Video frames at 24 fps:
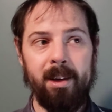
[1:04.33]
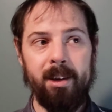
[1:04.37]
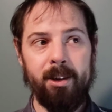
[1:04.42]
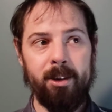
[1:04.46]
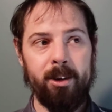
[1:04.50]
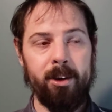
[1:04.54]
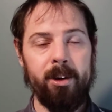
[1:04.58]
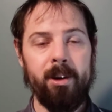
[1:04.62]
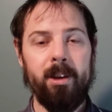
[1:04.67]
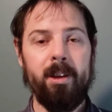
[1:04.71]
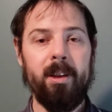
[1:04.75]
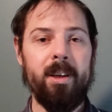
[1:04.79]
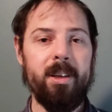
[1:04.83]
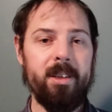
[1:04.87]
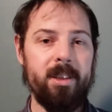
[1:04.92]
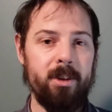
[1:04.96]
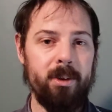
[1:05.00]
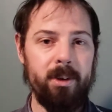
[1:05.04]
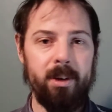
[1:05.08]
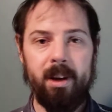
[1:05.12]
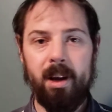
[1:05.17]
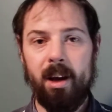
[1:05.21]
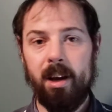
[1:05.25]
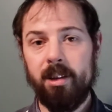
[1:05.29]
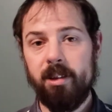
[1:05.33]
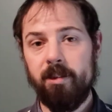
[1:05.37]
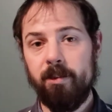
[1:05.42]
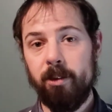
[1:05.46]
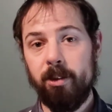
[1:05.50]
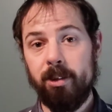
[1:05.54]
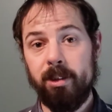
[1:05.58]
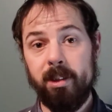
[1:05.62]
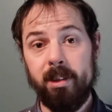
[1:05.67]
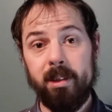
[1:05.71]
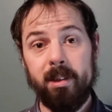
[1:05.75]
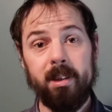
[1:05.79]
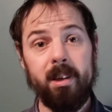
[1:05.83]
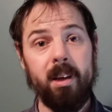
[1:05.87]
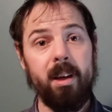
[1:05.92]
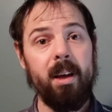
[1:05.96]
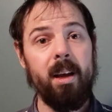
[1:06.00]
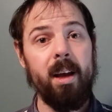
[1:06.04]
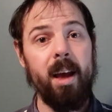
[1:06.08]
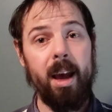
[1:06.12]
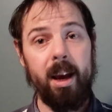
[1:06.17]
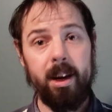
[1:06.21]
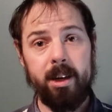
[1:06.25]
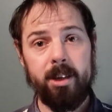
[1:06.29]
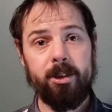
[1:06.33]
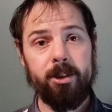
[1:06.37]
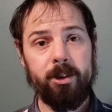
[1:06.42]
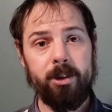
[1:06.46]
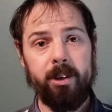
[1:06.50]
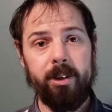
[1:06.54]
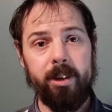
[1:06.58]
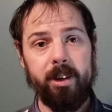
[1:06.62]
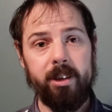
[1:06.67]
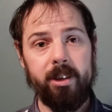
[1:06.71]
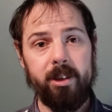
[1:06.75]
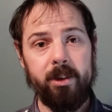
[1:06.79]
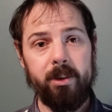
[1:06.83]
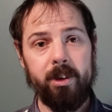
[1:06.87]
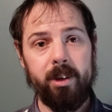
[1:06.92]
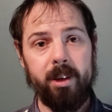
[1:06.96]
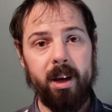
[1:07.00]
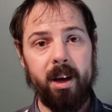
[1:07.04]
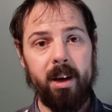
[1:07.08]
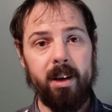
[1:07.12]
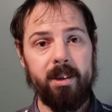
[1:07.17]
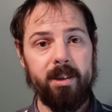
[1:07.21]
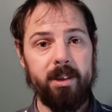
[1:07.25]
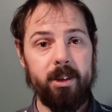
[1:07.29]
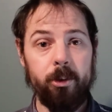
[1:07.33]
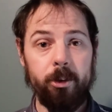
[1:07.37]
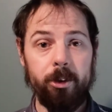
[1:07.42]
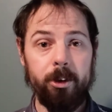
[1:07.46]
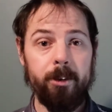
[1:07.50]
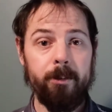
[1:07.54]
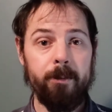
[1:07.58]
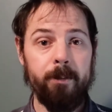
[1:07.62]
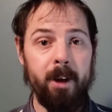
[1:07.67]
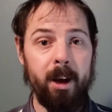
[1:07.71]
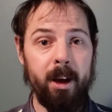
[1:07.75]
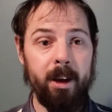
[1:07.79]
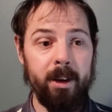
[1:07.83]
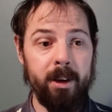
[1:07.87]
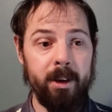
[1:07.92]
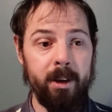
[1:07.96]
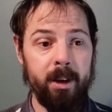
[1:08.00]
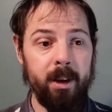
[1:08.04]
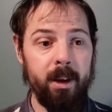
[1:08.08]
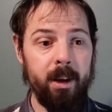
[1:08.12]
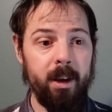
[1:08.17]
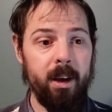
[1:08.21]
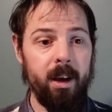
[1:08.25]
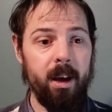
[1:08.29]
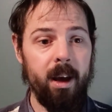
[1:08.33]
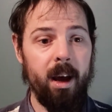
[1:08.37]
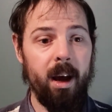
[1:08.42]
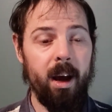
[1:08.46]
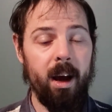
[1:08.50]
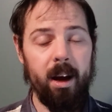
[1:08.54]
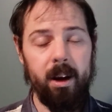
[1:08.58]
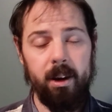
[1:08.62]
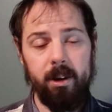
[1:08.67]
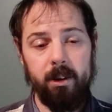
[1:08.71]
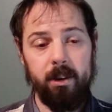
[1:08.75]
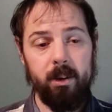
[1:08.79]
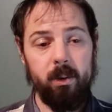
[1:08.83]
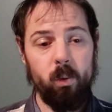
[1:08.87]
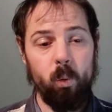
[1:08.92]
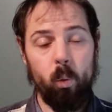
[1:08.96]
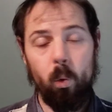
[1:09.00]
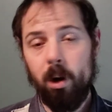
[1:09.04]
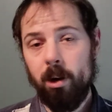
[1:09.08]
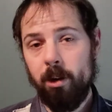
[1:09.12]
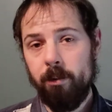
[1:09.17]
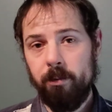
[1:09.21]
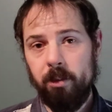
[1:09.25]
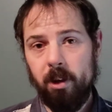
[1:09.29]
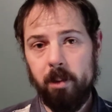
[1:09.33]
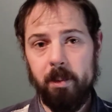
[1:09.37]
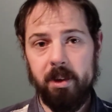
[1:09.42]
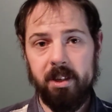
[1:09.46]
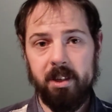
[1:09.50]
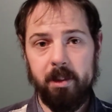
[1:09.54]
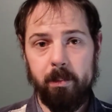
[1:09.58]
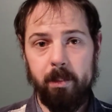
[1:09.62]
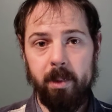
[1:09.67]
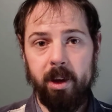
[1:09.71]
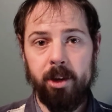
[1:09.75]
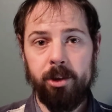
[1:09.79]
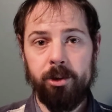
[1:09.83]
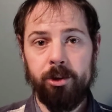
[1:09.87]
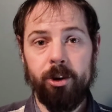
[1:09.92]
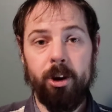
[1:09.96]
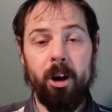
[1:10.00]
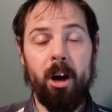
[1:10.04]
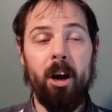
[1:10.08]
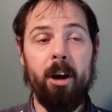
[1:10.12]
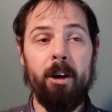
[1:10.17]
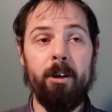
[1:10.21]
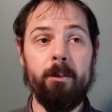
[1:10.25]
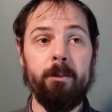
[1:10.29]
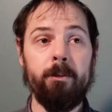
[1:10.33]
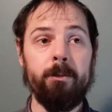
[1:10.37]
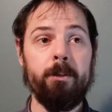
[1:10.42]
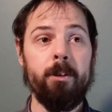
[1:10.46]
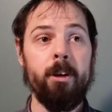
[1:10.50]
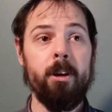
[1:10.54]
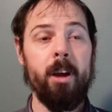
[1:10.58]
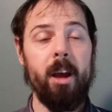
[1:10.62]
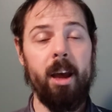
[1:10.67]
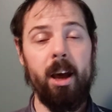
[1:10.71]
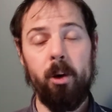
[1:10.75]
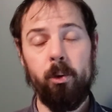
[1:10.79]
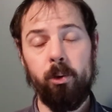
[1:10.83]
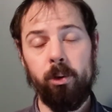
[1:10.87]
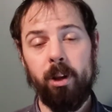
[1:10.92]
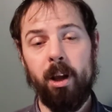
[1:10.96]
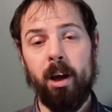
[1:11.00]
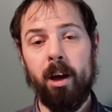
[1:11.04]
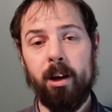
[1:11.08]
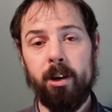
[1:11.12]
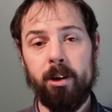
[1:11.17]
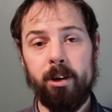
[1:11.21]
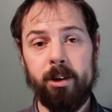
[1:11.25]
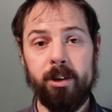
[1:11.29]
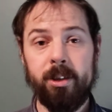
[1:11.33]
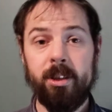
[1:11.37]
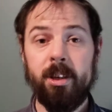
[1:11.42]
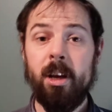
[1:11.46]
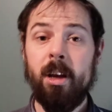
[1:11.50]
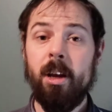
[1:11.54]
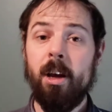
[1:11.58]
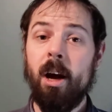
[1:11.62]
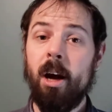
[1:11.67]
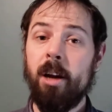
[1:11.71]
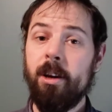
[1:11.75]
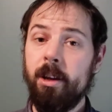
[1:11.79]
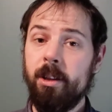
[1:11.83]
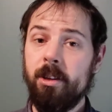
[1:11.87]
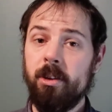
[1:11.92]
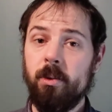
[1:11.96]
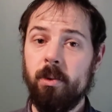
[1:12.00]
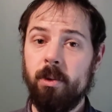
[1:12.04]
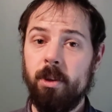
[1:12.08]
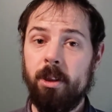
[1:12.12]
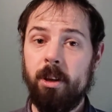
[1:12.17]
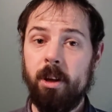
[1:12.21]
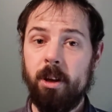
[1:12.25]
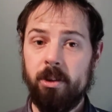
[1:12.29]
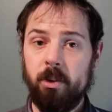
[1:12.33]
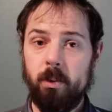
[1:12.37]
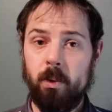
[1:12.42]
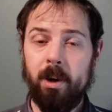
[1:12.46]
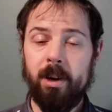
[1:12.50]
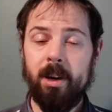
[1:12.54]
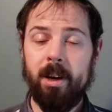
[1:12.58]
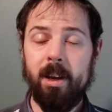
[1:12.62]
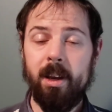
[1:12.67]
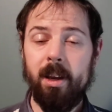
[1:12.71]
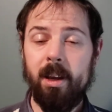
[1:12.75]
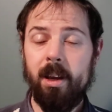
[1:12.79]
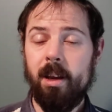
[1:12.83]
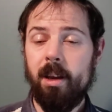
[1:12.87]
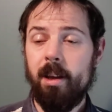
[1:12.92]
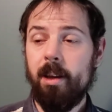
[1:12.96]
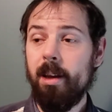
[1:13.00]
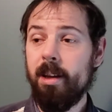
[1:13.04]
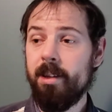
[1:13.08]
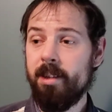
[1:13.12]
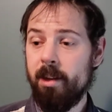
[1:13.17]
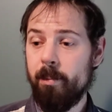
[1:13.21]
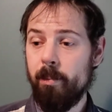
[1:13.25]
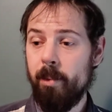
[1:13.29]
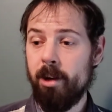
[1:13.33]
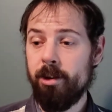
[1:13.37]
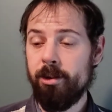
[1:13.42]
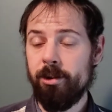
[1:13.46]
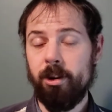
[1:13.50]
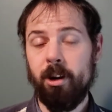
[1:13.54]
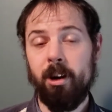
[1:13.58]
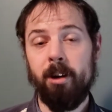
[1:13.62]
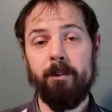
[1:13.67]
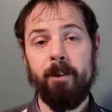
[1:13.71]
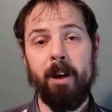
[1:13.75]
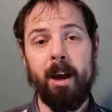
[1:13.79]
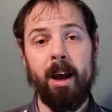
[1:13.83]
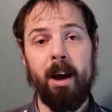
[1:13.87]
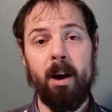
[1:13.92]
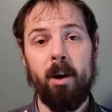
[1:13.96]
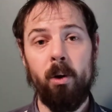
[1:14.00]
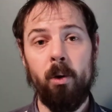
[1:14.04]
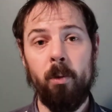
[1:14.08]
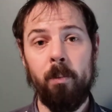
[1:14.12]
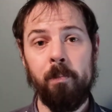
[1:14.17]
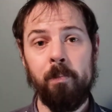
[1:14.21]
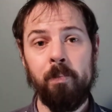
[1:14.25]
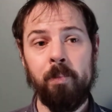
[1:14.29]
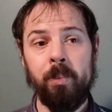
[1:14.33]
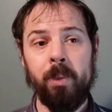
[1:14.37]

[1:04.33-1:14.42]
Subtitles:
internally studentized versus externally studentized in order to find one of them is a measure of outliers. The other one is a measure of how